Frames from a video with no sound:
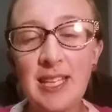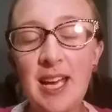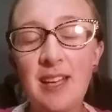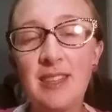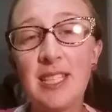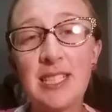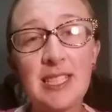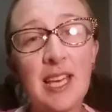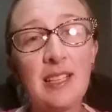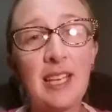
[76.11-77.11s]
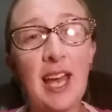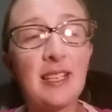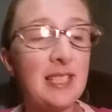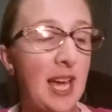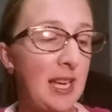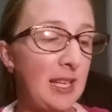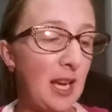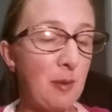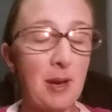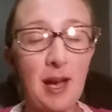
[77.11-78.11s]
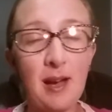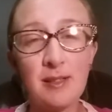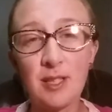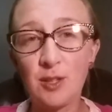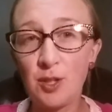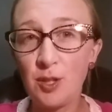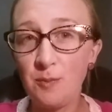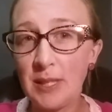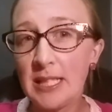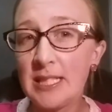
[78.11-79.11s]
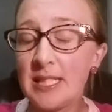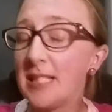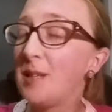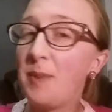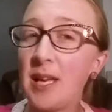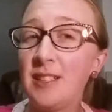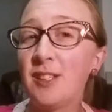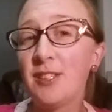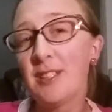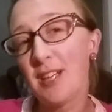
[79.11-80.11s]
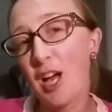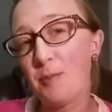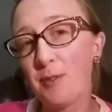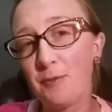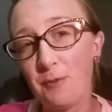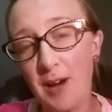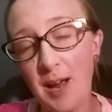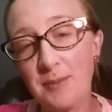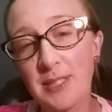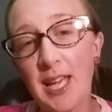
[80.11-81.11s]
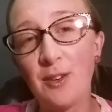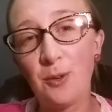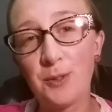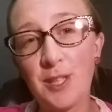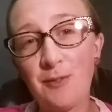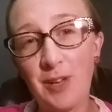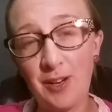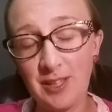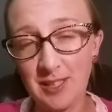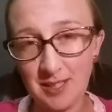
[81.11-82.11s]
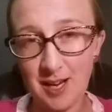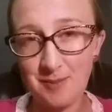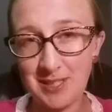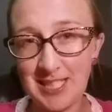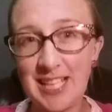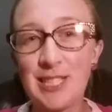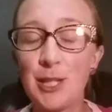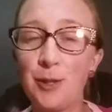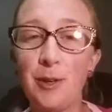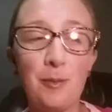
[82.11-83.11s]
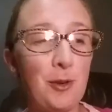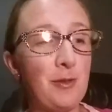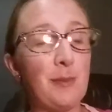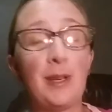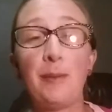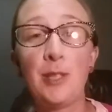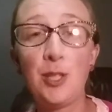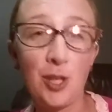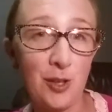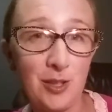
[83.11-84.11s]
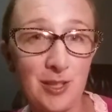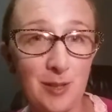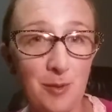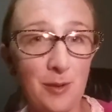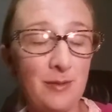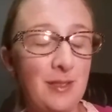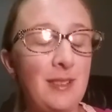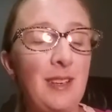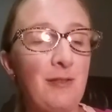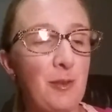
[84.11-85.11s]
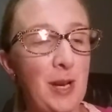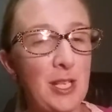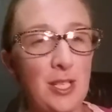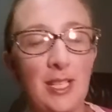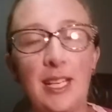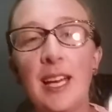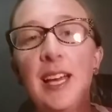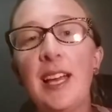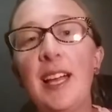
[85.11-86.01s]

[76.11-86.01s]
Now this can take about two minutes, depending on the type of wraps can also vary the time it takes to remove them. Let me show you some information here.